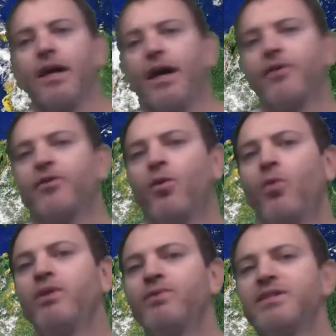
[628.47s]
The
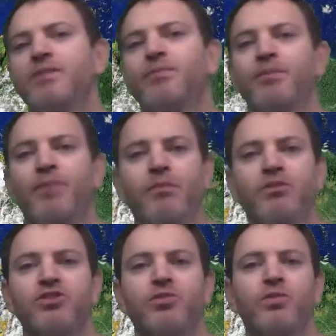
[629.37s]
only reason a big
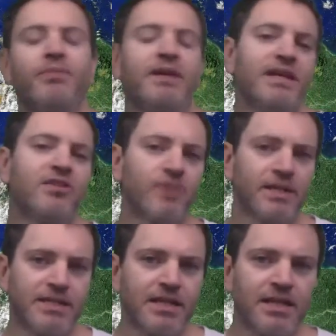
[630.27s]
publisher would be
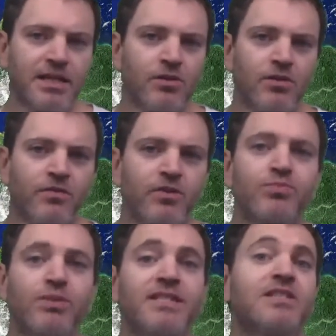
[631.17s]
interested in you in the
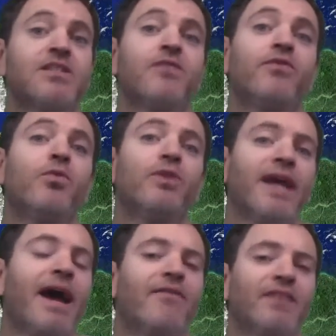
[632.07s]
first place is if you already
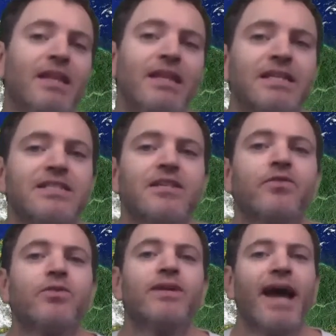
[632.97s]
have the list, if
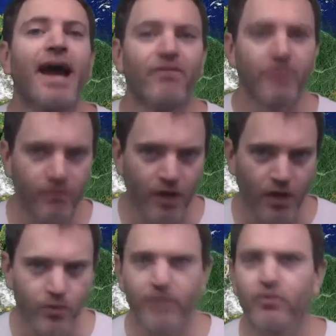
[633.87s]
you already have the
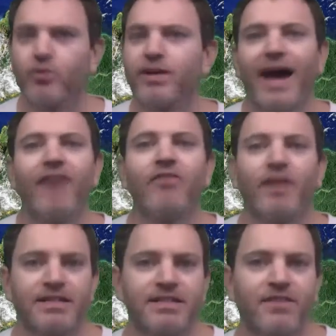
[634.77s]
following, if you already have all
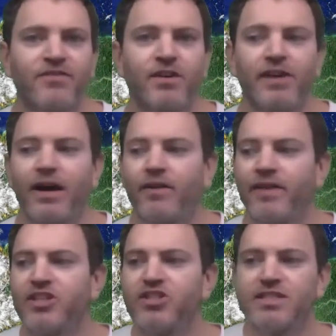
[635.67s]
that stuff figured out, and they
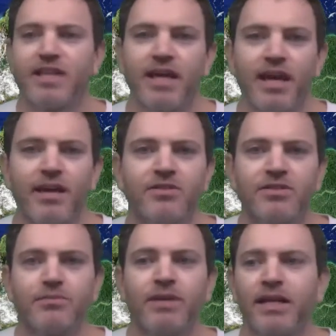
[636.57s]
can just say, hey, here's
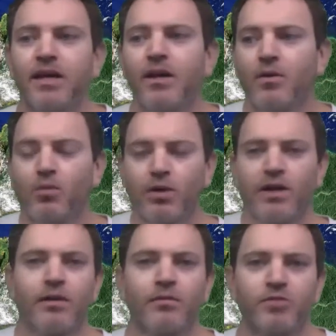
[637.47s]
some money, we're
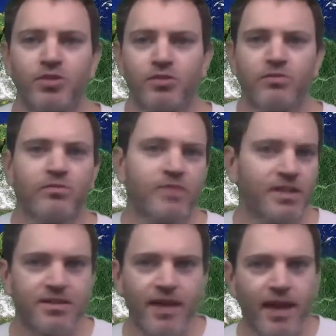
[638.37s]
going to do this